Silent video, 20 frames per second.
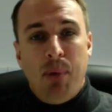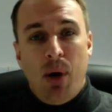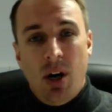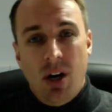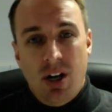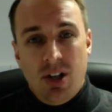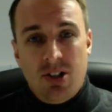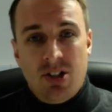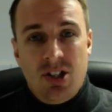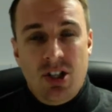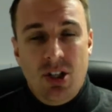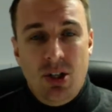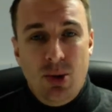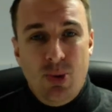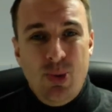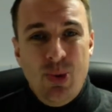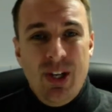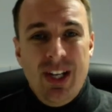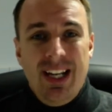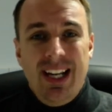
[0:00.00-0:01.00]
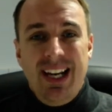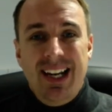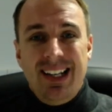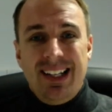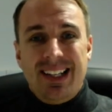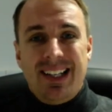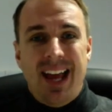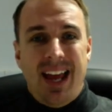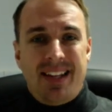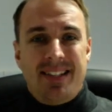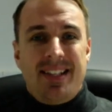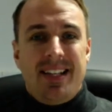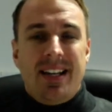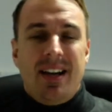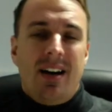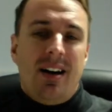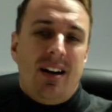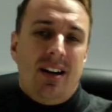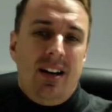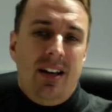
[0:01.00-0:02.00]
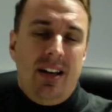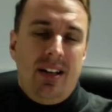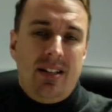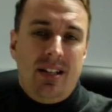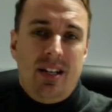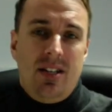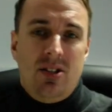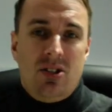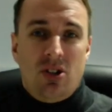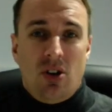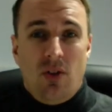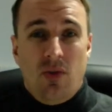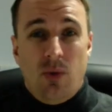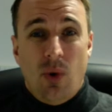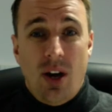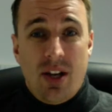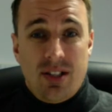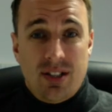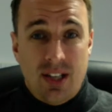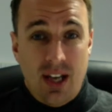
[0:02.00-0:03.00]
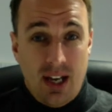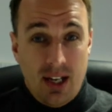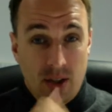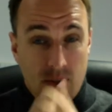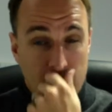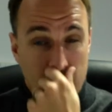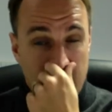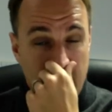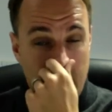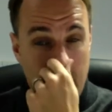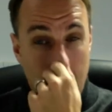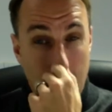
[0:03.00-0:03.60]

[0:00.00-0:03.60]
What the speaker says: part 2 in getting hired in software sales.